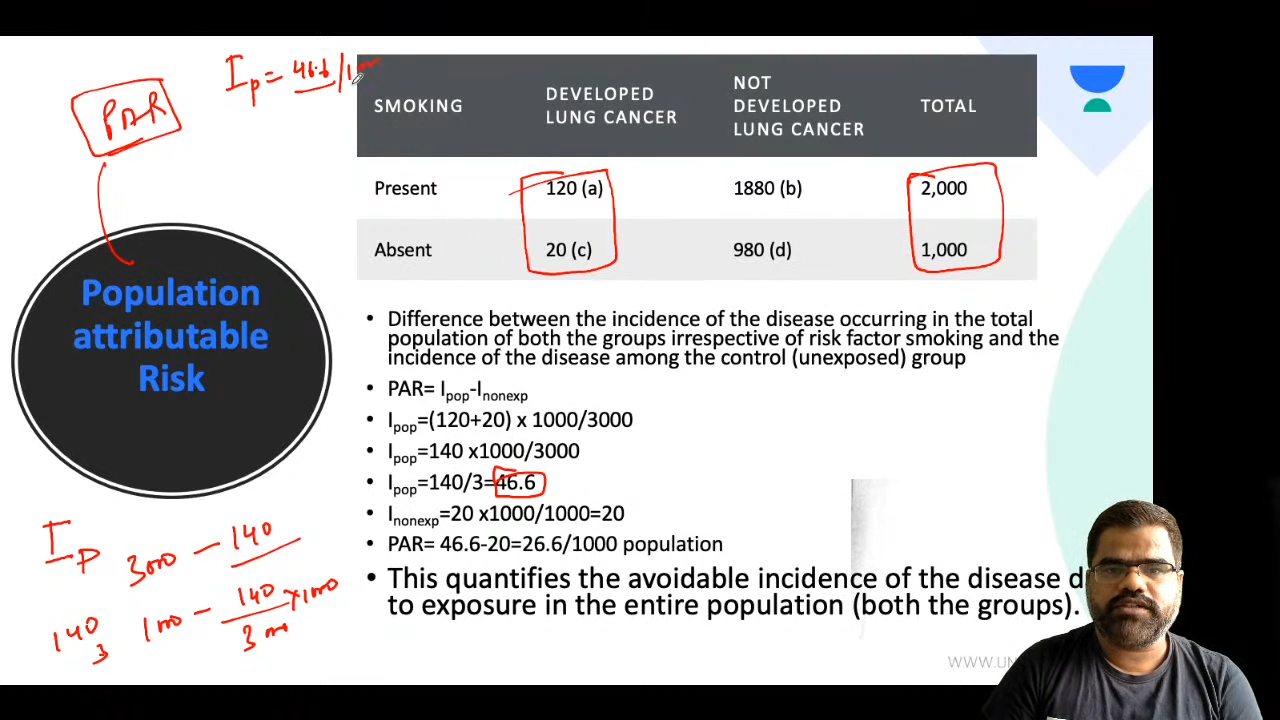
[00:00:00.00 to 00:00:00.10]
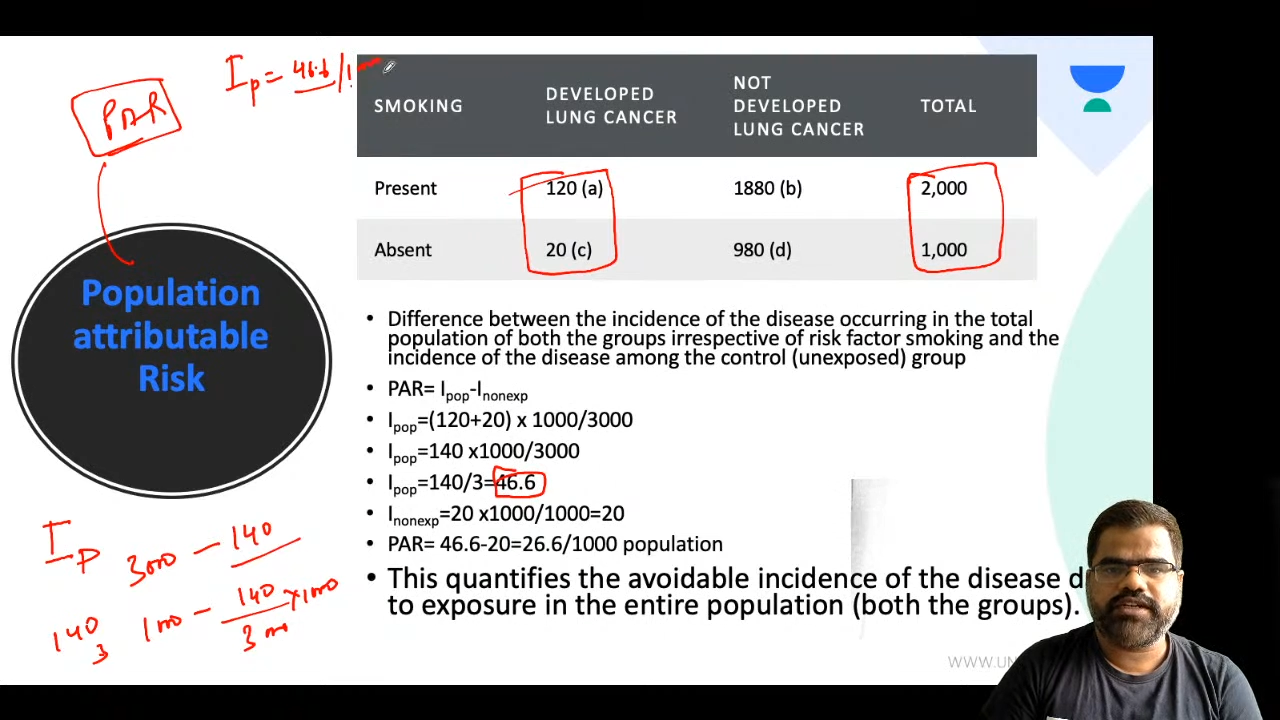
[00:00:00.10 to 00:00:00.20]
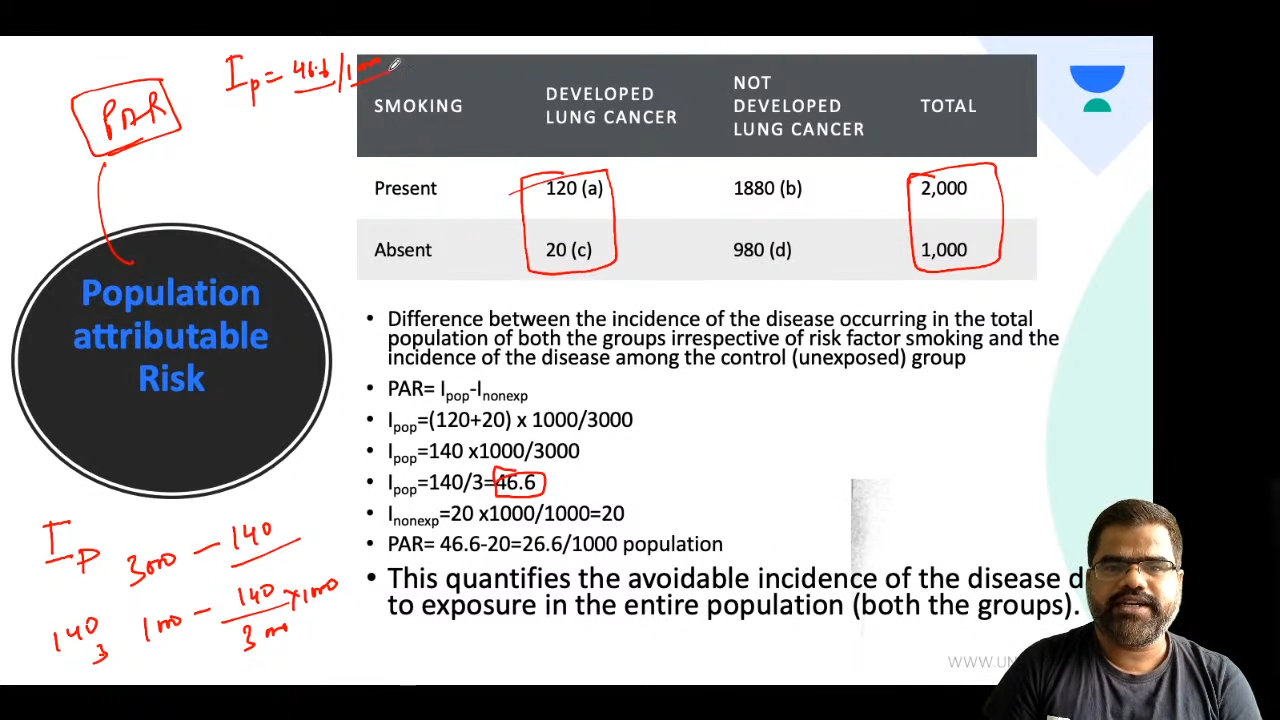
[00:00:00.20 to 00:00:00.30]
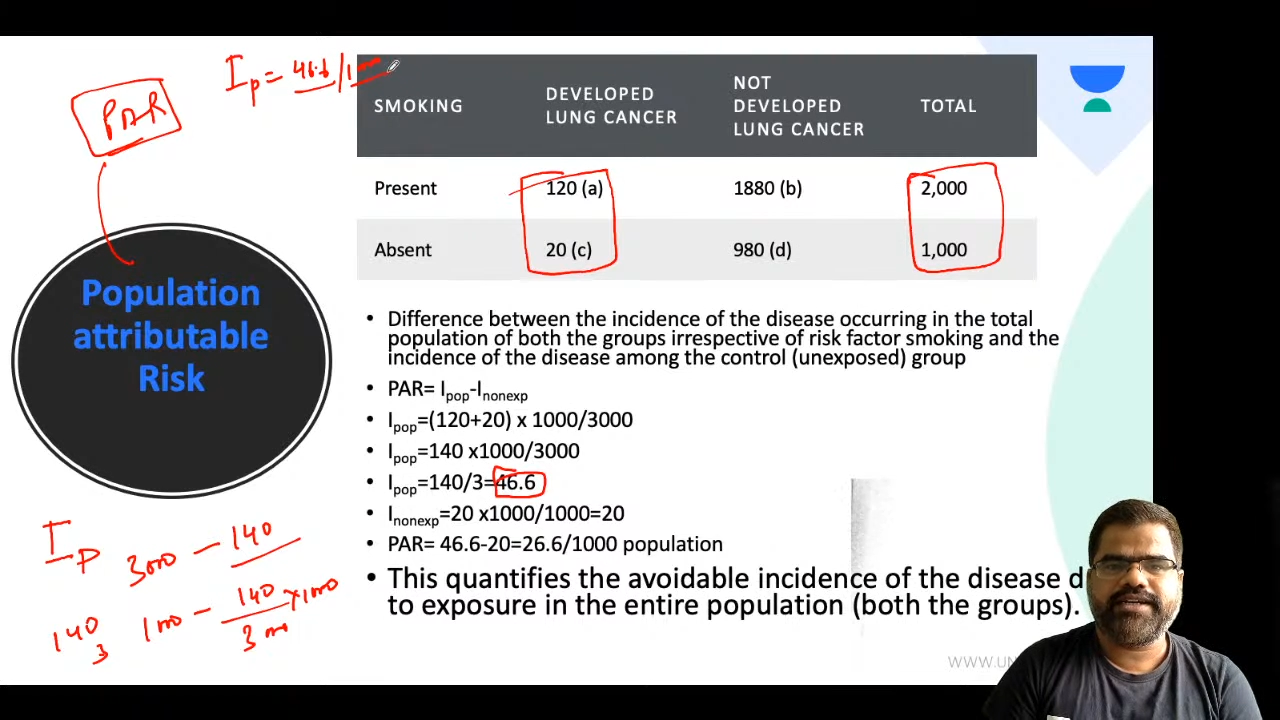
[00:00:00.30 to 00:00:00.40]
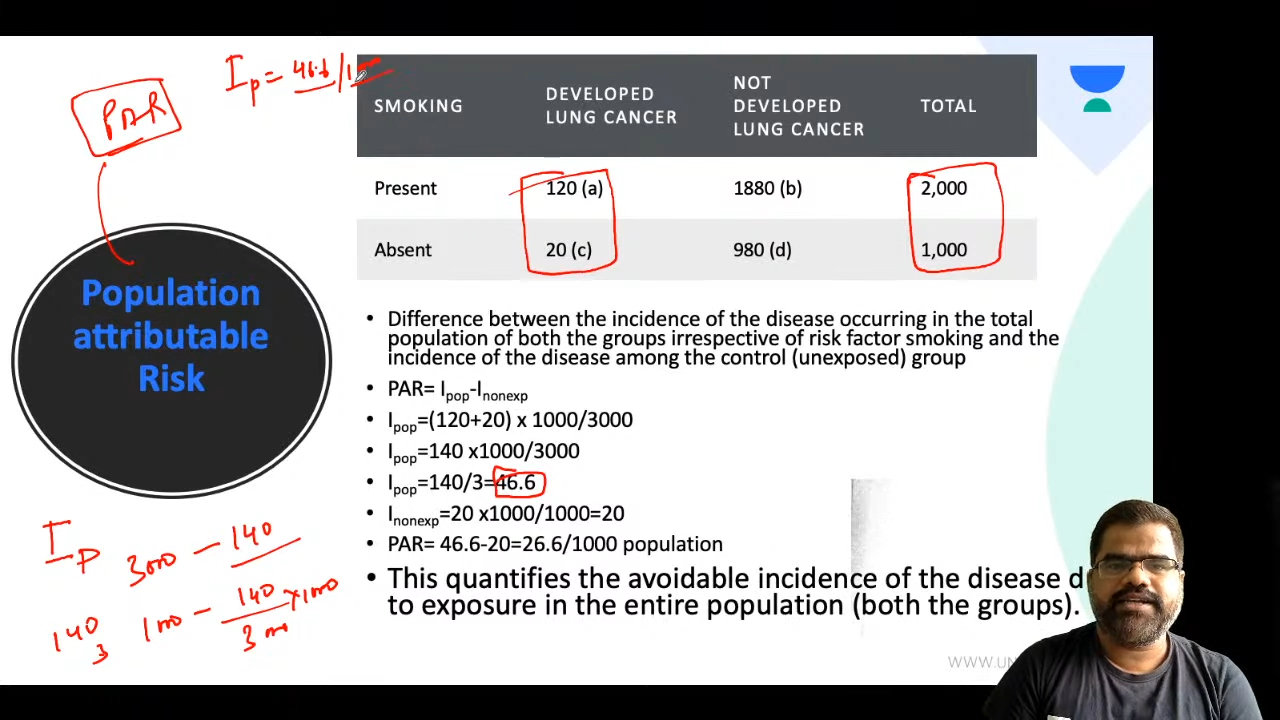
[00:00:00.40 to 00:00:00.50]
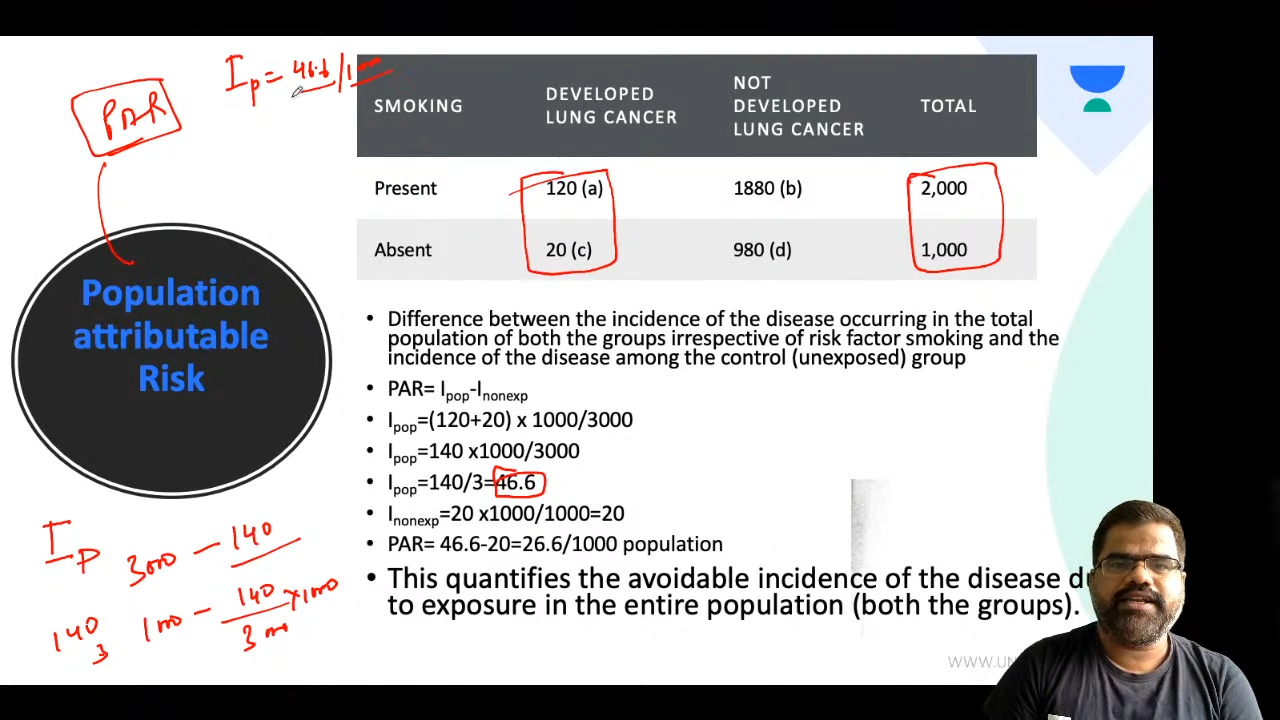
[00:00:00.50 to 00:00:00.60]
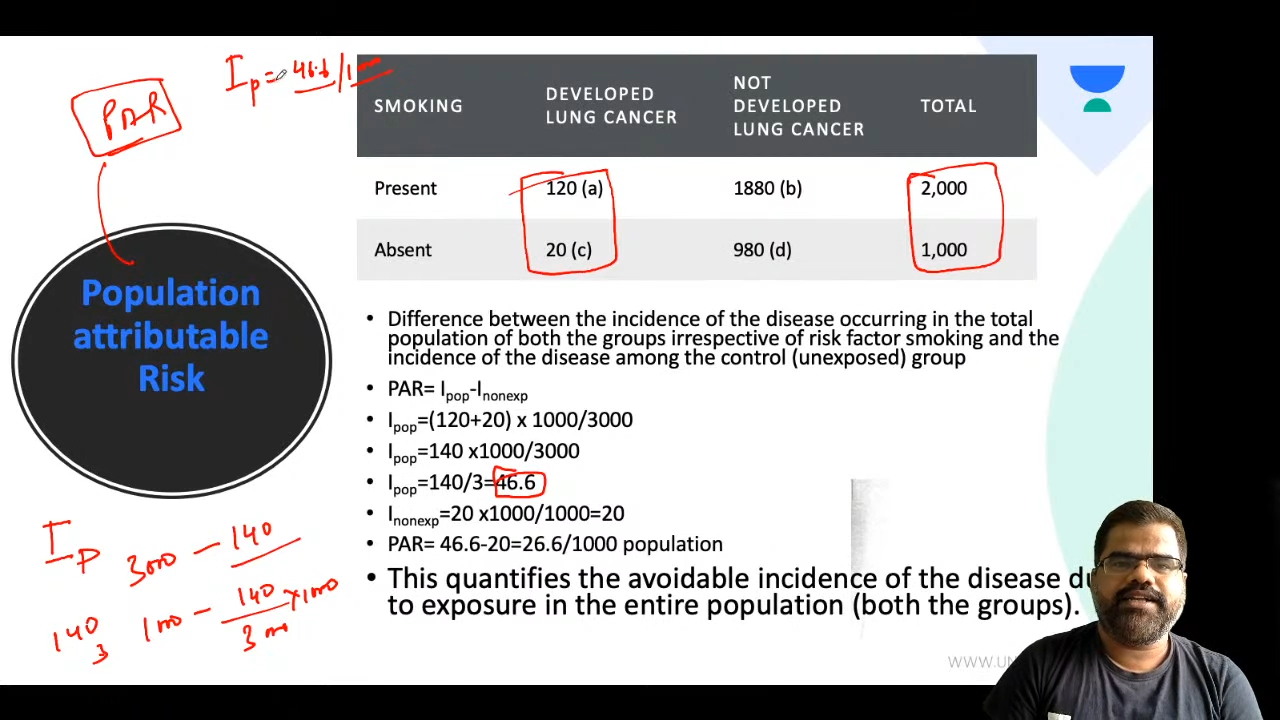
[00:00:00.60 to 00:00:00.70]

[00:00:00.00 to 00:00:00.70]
right?